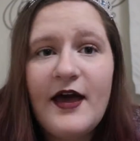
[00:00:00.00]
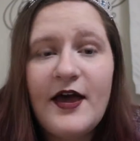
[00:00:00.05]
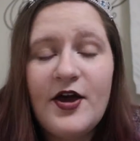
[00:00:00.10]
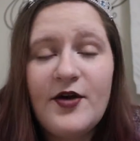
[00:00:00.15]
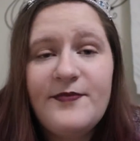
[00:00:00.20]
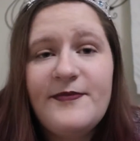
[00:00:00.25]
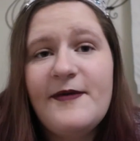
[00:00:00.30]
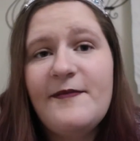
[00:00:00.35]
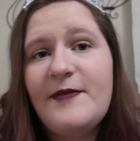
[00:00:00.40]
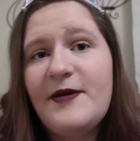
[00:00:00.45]
I
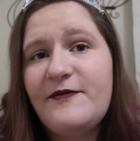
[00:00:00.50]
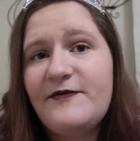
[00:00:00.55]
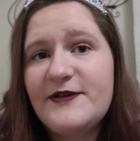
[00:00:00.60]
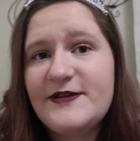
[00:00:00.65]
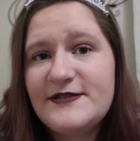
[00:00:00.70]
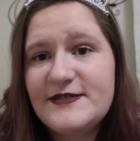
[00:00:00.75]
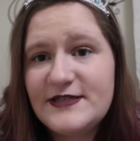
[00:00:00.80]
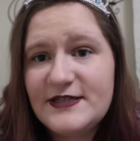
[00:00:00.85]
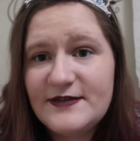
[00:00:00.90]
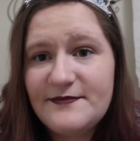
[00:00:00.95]
hope that my
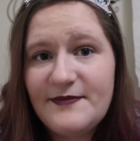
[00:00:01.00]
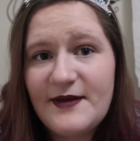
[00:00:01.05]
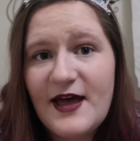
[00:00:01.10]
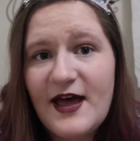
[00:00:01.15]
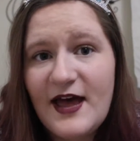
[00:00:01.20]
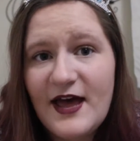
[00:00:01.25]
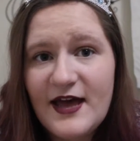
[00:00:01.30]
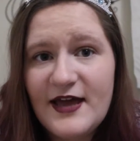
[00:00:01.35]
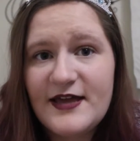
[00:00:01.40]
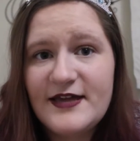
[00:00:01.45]
reasoning
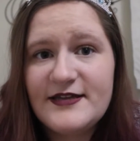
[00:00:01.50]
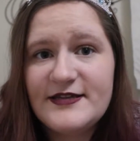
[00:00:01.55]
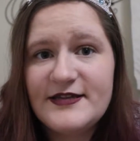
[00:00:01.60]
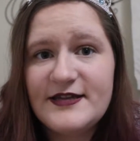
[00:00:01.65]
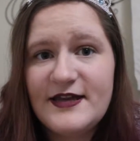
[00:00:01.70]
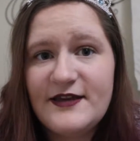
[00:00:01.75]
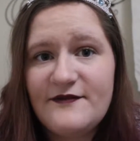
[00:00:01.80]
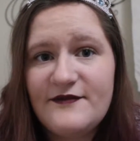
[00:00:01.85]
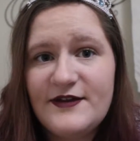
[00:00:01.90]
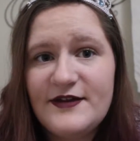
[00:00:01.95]

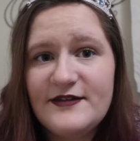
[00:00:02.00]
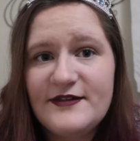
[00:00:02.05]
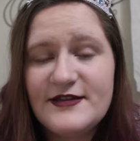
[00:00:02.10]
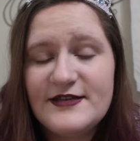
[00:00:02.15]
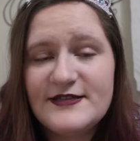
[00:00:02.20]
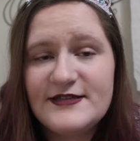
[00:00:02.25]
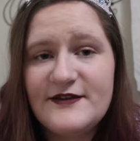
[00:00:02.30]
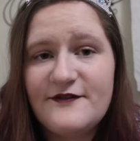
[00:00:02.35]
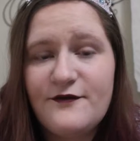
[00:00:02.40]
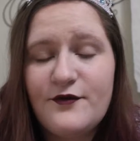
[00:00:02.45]
behind giving
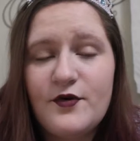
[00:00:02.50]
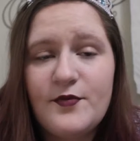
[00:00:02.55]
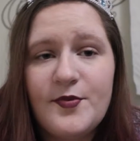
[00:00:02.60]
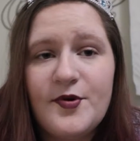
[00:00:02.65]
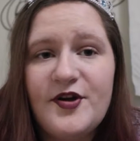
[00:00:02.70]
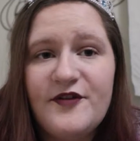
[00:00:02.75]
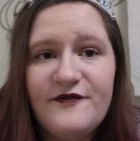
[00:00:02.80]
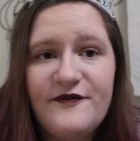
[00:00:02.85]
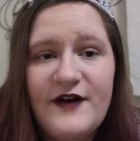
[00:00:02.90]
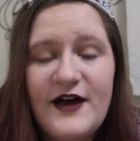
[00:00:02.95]
this a
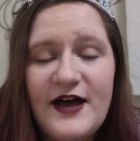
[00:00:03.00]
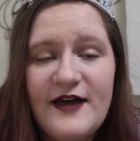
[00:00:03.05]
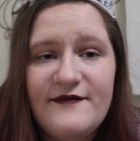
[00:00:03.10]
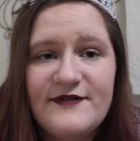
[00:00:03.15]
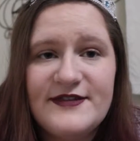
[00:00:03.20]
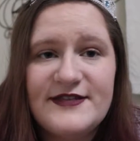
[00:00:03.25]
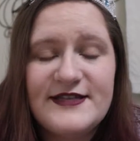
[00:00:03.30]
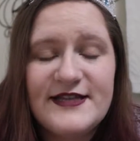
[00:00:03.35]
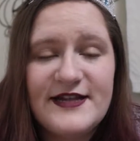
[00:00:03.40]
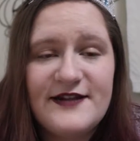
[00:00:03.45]
4.5
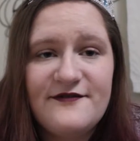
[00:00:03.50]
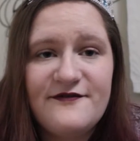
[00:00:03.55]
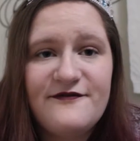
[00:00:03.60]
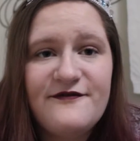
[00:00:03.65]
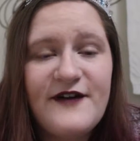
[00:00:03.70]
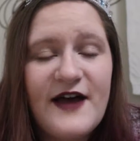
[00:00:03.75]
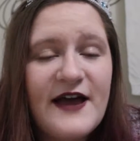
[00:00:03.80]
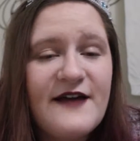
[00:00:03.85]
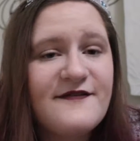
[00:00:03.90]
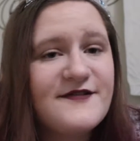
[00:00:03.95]
instead of
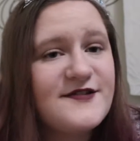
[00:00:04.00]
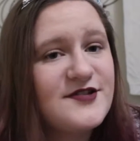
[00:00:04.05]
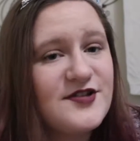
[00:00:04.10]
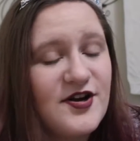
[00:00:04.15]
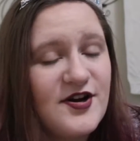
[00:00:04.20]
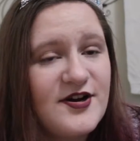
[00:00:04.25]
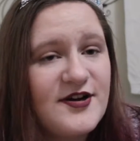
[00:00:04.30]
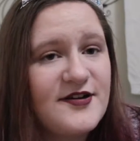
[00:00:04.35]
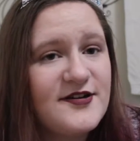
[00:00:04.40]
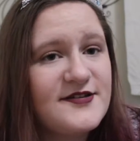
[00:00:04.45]
5
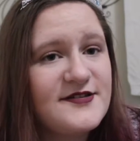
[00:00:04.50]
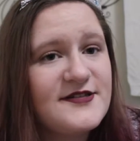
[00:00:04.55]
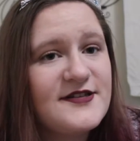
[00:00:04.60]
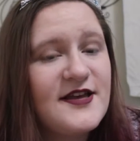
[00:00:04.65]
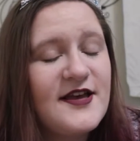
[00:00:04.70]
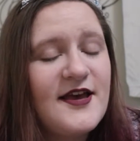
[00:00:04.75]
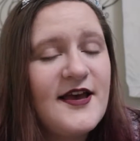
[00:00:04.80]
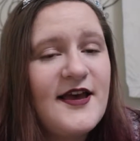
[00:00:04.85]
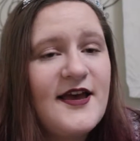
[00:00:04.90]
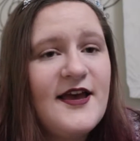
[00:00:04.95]
stars
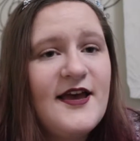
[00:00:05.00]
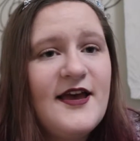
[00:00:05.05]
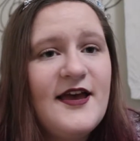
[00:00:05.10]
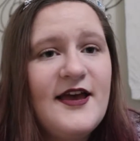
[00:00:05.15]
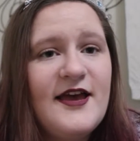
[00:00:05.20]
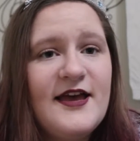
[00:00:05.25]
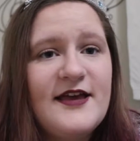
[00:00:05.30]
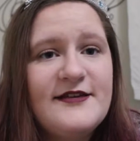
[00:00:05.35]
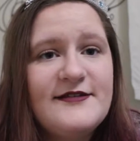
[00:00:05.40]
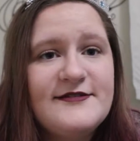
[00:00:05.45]

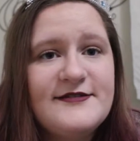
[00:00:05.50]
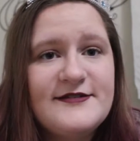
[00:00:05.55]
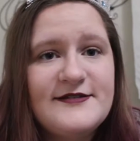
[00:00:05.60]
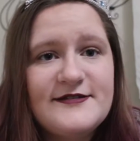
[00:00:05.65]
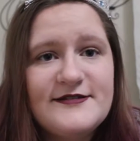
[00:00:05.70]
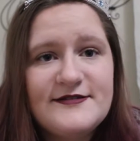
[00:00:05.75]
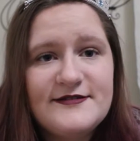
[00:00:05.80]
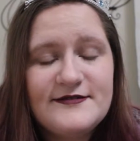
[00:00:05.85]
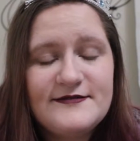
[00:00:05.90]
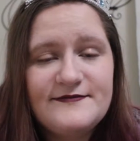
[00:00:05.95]

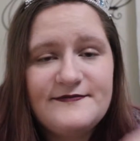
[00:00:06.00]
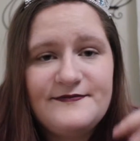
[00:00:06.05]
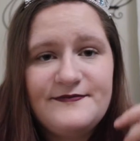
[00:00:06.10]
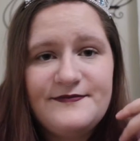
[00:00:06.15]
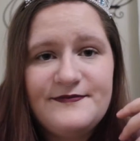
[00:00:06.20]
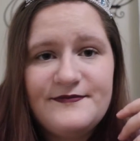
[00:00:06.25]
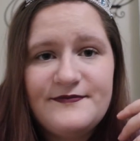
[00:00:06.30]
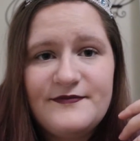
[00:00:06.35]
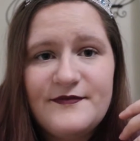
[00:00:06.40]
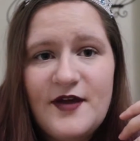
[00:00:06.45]
is
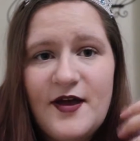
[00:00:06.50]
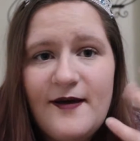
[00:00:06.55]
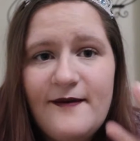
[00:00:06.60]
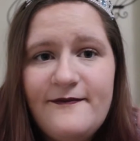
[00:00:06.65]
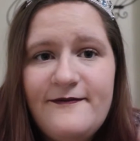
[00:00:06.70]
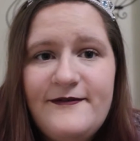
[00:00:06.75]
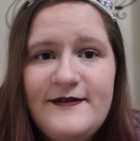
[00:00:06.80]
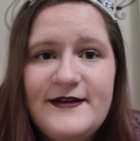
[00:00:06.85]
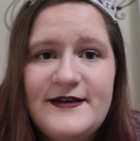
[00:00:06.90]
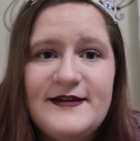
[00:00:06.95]

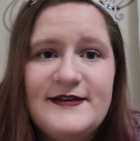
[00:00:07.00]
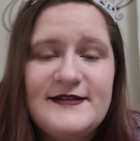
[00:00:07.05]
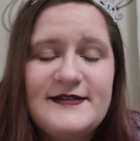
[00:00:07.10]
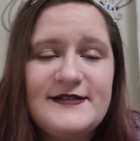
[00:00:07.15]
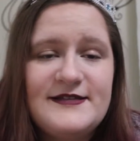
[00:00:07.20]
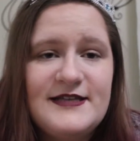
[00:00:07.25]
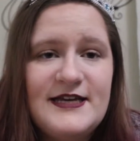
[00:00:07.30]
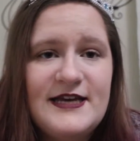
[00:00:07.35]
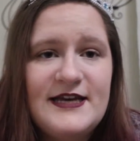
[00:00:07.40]
obvious,